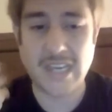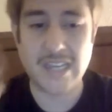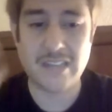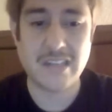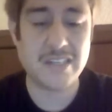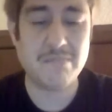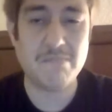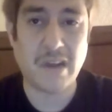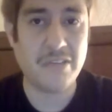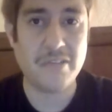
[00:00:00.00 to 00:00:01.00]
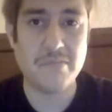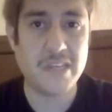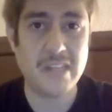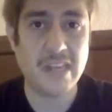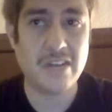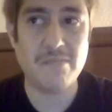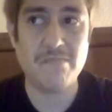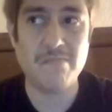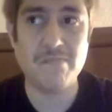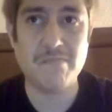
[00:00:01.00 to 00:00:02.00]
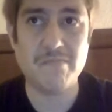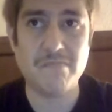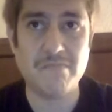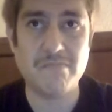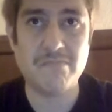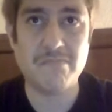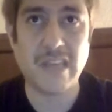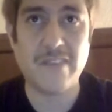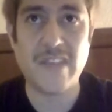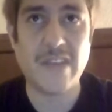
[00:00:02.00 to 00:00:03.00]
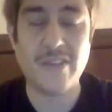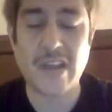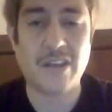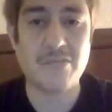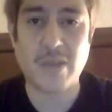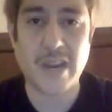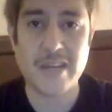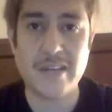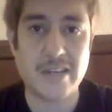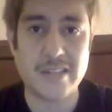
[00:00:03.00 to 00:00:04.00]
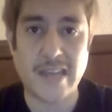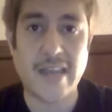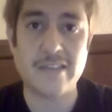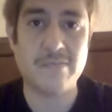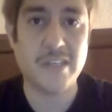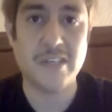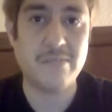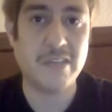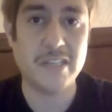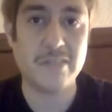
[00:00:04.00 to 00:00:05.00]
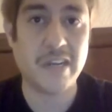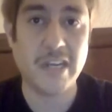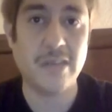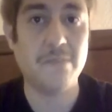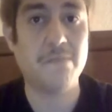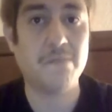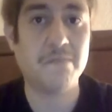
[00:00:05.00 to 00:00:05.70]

it doesn't bother me. They've never outright attacked me because of my name.